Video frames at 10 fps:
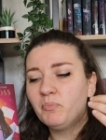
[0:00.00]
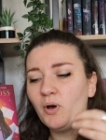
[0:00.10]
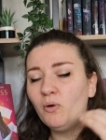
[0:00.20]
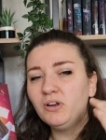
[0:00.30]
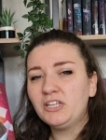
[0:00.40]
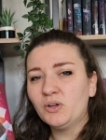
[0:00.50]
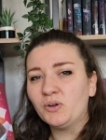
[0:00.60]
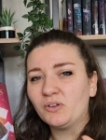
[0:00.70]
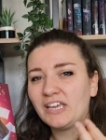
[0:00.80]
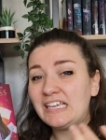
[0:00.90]
but all in
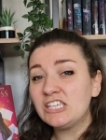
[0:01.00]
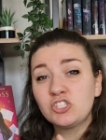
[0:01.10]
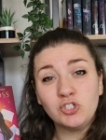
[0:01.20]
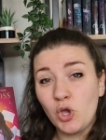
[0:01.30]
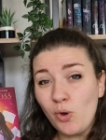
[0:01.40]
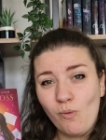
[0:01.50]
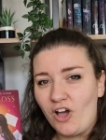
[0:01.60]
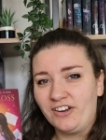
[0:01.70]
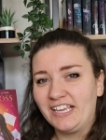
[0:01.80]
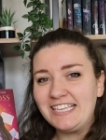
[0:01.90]
all, he's no
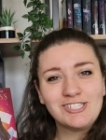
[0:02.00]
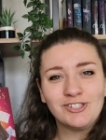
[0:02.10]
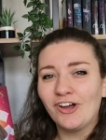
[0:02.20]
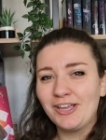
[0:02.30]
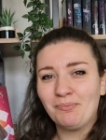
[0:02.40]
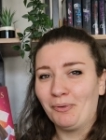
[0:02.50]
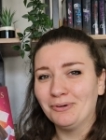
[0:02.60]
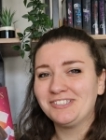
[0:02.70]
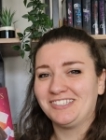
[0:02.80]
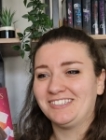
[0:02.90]
one. He's not
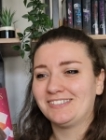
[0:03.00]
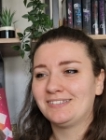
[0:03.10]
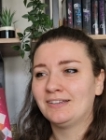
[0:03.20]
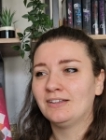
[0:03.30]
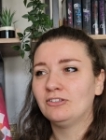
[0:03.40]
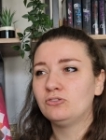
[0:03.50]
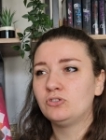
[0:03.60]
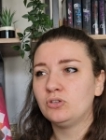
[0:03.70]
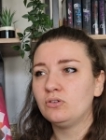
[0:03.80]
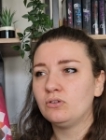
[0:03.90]
important
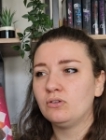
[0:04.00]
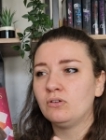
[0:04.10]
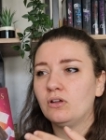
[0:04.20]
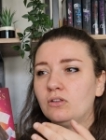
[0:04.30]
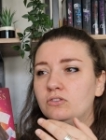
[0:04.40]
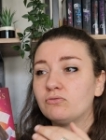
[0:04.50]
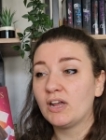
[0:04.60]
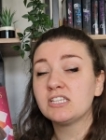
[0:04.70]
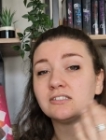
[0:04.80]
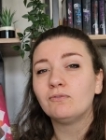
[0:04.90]
to the
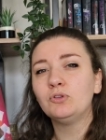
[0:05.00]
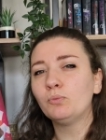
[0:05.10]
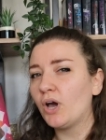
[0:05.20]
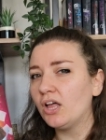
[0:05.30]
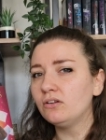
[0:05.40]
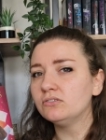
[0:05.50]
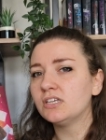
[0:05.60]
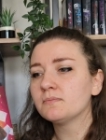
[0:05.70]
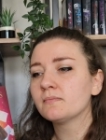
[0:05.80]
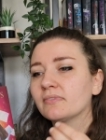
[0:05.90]
rest of the world.
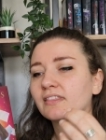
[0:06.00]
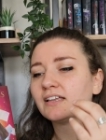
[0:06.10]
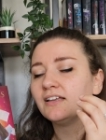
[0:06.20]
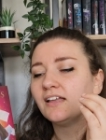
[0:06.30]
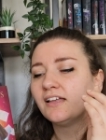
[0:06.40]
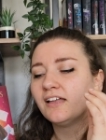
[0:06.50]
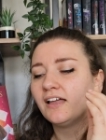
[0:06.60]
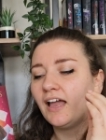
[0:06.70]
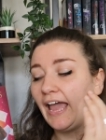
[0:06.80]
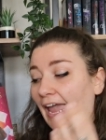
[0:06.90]

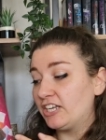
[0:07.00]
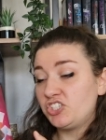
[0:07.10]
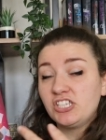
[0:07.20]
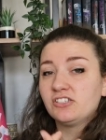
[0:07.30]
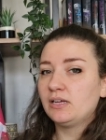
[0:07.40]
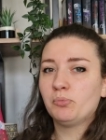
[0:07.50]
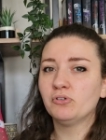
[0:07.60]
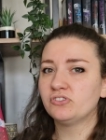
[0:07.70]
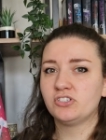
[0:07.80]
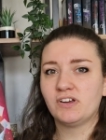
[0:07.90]
And she's not
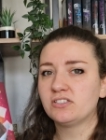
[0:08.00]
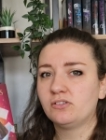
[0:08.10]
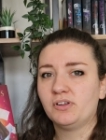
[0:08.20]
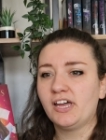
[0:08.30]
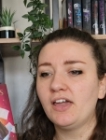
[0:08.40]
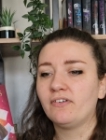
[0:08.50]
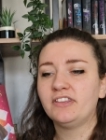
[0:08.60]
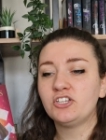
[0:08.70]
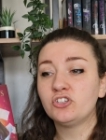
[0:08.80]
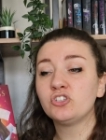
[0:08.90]
important to the rest of the world either.
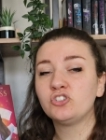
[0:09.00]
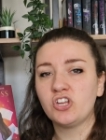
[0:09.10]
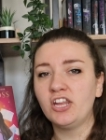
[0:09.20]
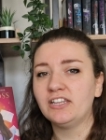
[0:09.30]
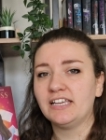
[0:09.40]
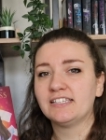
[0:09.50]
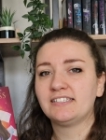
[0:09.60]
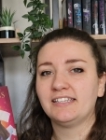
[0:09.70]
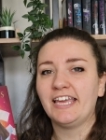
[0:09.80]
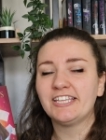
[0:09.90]
They're just
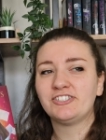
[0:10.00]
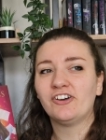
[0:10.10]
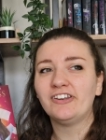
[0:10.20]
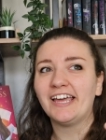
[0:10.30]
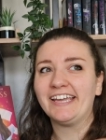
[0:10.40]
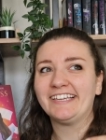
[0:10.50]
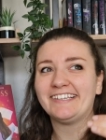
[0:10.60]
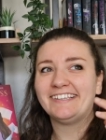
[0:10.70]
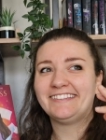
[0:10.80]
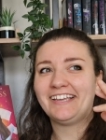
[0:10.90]
journalists. But it's not like
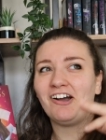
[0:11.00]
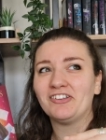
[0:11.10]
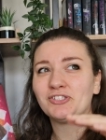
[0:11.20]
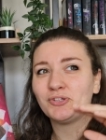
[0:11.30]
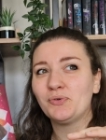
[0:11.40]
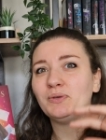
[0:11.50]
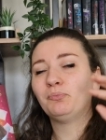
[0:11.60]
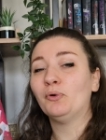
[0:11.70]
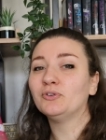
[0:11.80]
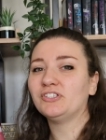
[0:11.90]
they are so
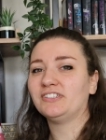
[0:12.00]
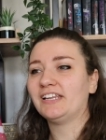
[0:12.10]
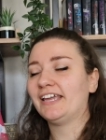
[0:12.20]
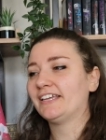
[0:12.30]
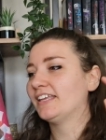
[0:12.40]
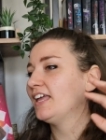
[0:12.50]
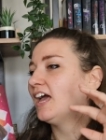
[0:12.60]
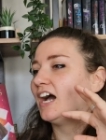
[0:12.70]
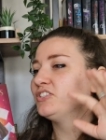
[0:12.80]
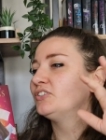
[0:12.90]
important that like,
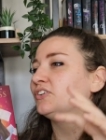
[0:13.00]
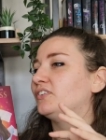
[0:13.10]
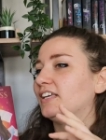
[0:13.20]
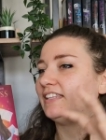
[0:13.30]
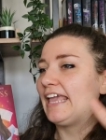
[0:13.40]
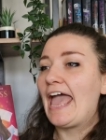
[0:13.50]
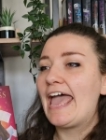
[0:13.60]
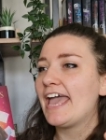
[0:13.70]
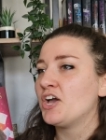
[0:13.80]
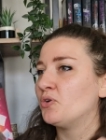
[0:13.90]
I don't know, like the
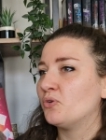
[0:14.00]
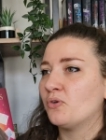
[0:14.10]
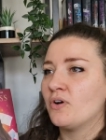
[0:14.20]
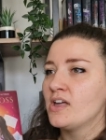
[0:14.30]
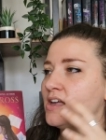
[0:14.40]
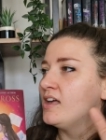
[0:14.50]
heir or